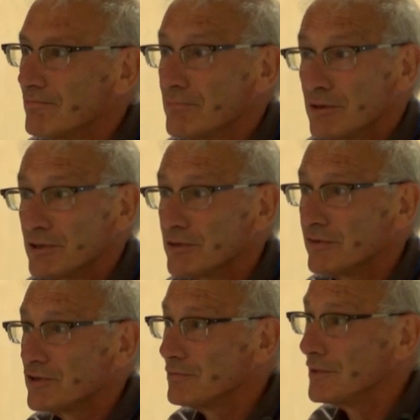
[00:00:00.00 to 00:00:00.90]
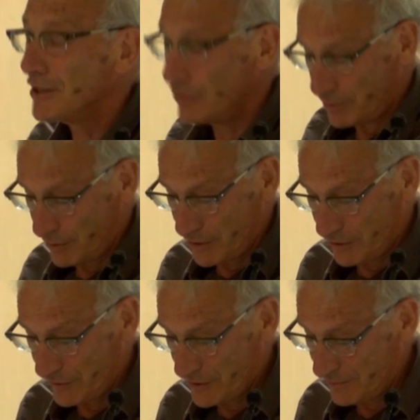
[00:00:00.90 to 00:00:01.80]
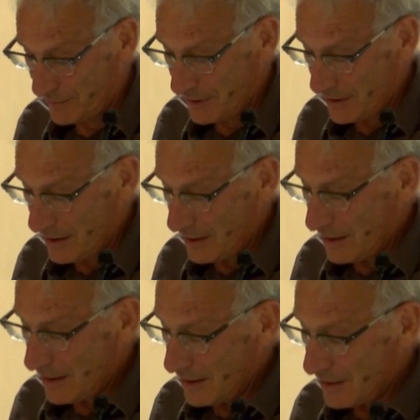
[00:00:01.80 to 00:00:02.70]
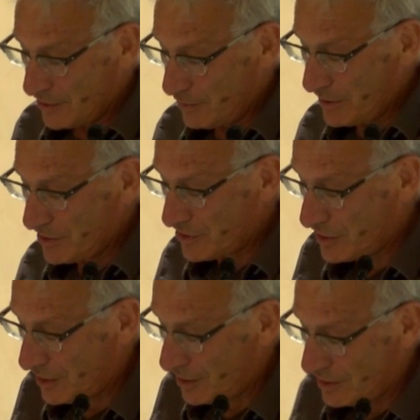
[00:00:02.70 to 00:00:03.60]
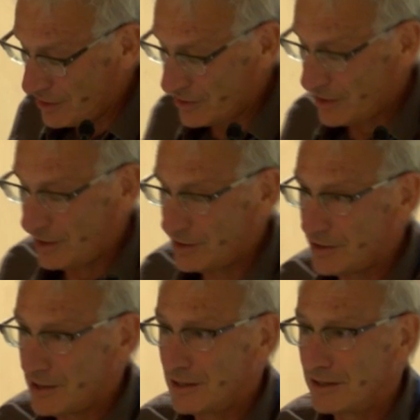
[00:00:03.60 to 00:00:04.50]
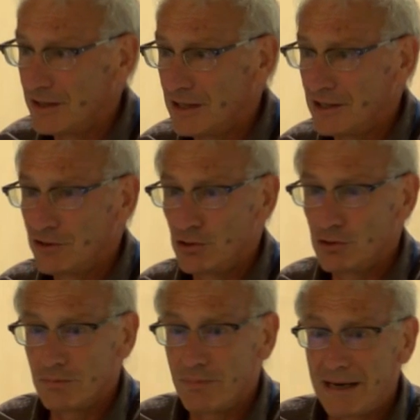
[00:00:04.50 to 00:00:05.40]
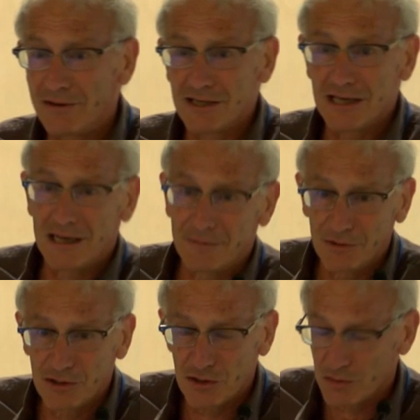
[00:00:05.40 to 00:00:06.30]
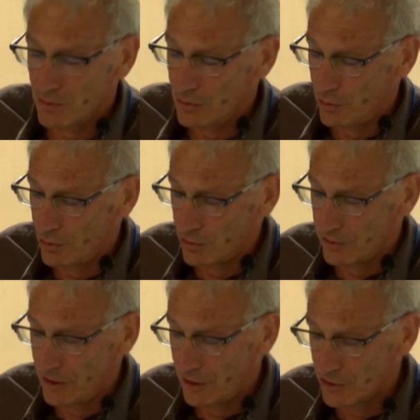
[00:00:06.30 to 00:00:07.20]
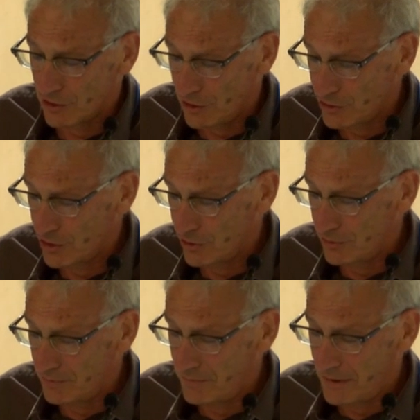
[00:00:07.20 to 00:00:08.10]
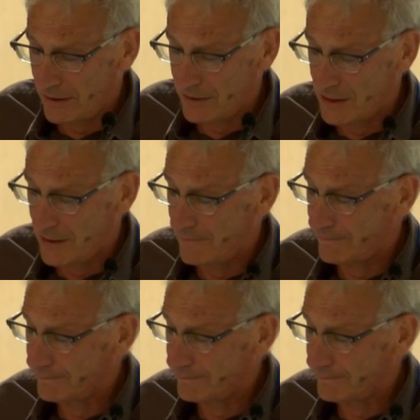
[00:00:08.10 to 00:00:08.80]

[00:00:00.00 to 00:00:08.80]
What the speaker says: primitivism, neo-primitivism, to be discerned in the new paradigm, which is called the ontological paradigm.